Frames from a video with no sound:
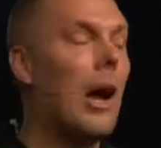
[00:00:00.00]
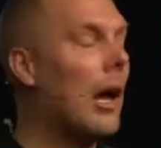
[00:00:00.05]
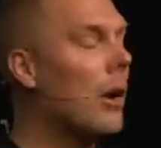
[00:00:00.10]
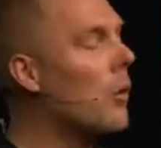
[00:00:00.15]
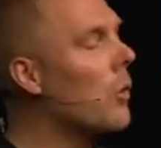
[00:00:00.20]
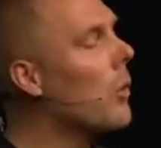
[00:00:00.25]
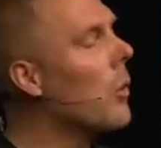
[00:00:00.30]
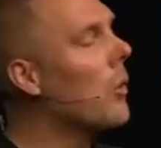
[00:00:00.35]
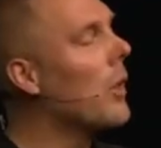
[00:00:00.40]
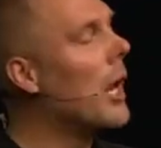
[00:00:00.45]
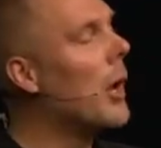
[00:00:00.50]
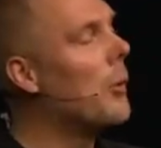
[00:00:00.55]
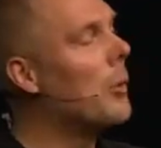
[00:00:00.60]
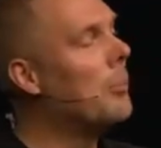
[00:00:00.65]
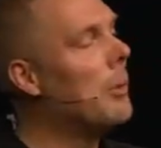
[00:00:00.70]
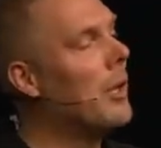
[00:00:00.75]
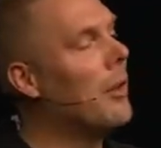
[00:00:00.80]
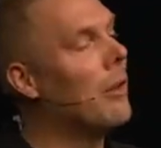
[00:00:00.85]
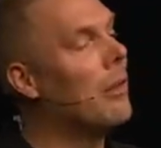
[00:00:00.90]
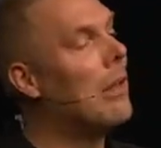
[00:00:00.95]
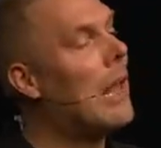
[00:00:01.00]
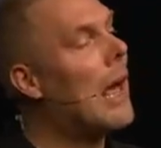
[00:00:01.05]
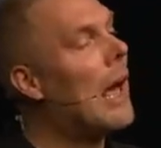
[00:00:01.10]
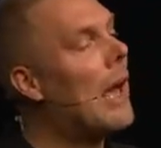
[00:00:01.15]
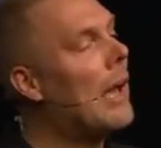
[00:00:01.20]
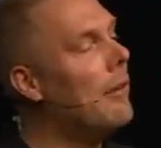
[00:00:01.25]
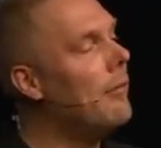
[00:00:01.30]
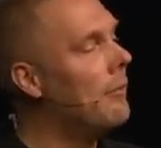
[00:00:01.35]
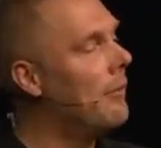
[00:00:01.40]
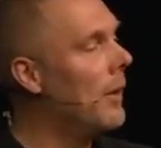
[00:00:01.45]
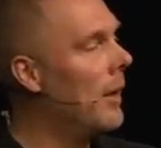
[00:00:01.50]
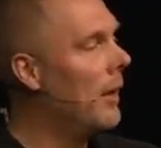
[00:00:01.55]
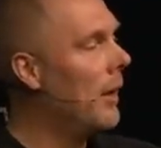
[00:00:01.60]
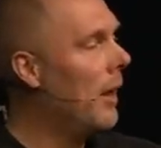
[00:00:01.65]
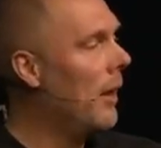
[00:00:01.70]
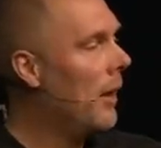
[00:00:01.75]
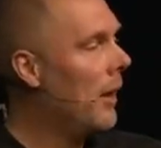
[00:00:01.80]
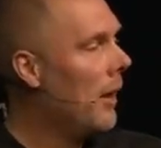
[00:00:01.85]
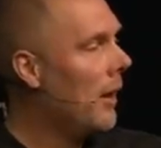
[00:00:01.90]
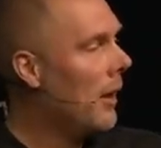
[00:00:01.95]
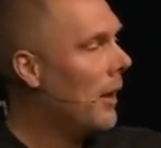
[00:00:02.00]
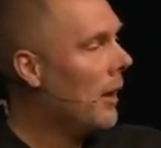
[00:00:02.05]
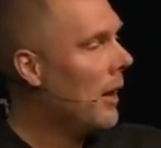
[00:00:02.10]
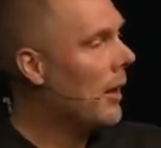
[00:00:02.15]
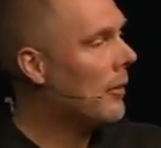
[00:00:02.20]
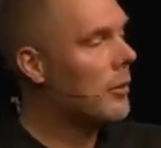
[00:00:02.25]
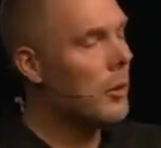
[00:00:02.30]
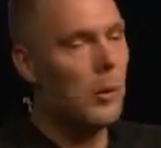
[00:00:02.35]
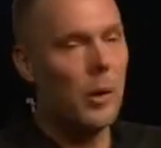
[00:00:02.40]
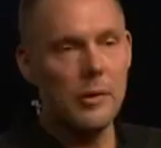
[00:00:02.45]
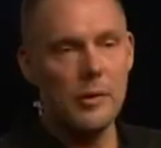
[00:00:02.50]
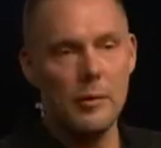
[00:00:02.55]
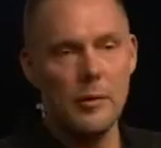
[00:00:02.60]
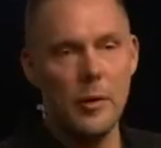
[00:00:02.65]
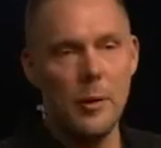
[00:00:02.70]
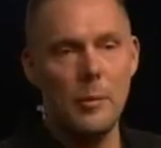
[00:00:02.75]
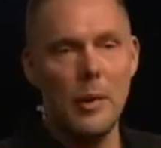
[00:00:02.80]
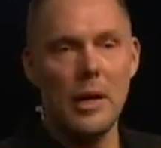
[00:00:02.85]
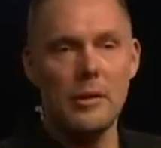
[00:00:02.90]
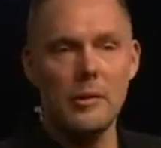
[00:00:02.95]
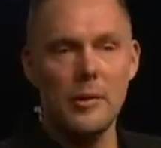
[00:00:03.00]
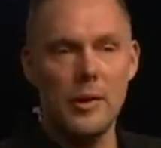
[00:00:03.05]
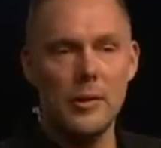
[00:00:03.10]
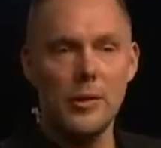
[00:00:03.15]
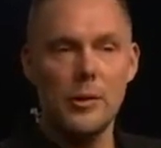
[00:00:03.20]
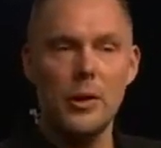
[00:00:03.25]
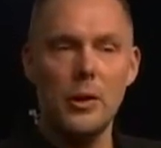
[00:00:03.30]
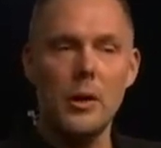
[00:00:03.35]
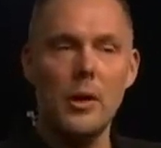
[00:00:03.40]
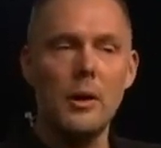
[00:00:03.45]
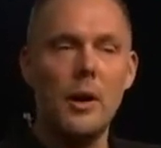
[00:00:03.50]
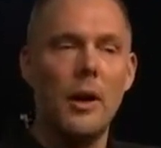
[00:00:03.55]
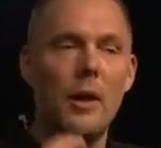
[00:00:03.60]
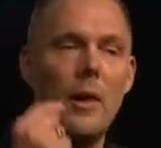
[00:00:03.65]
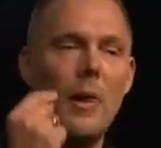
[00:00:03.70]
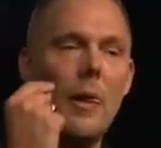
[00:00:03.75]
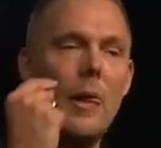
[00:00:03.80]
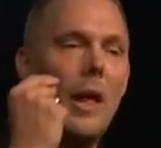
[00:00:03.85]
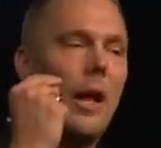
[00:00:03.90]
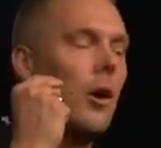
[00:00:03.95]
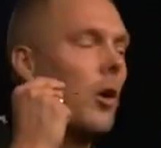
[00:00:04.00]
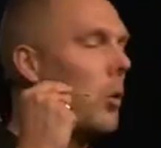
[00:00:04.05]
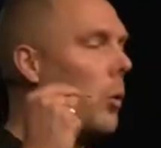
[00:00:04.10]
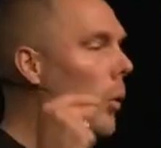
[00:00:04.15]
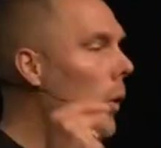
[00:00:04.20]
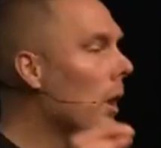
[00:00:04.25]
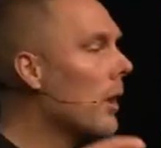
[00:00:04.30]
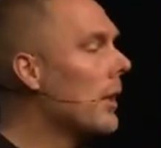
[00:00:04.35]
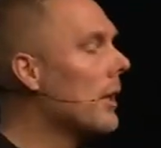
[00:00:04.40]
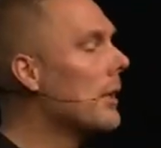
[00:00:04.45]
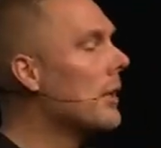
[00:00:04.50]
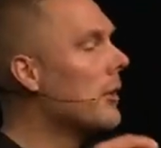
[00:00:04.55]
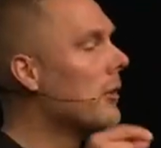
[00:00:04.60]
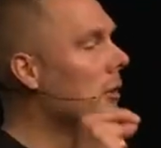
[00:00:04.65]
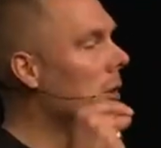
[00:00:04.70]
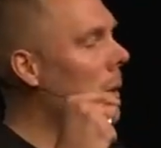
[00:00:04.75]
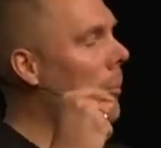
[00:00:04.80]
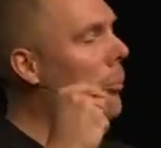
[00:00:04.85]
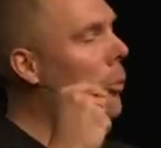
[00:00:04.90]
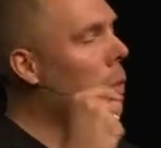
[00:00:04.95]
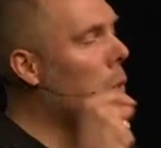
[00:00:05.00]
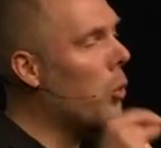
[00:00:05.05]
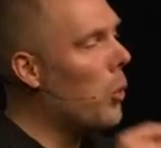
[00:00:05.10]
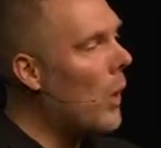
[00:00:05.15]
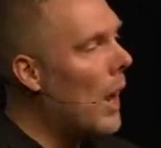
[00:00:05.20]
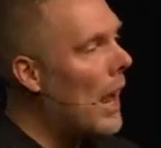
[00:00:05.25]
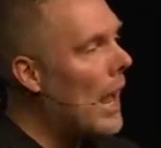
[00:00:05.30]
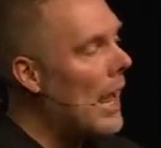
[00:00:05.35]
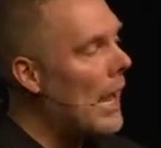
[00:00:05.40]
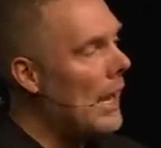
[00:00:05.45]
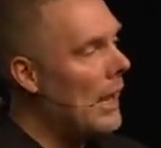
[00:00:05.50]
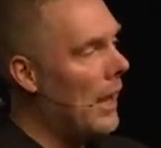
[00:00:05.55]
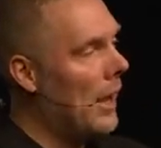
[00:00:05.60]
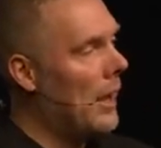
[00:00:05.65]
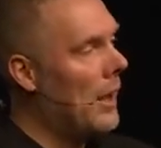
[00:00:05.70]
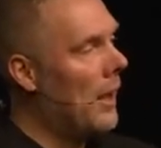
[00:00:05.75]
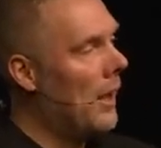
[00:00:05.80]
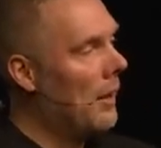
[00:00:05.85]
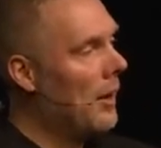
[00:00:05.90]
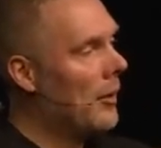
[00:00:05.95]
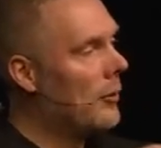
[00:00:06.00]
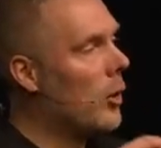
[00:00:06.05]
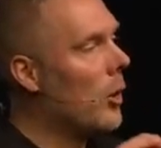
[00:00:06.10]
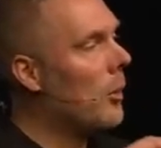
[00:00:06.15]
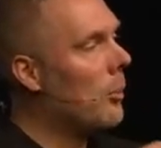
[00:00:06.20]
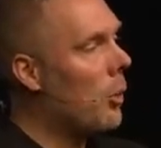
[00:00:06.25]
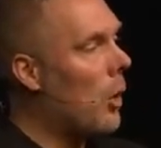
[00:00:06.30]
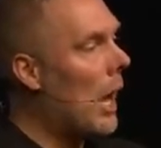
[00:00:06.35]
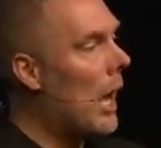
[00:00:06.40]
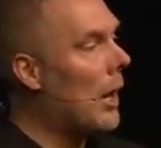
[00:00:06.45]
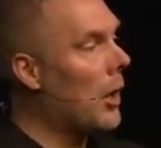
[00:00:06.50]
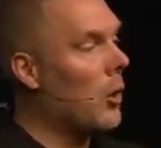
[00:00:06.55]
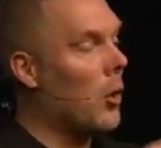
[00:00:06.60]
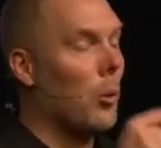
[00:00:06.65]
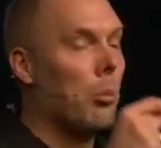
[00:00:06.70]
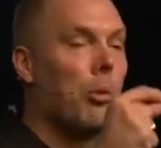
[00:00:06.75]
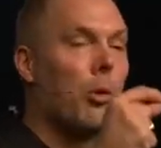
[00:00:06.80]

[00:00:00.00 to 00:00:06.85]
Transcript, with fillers: I don't know that I would be alive if it wasn't for my sister and her willingness to pray for a prodigal.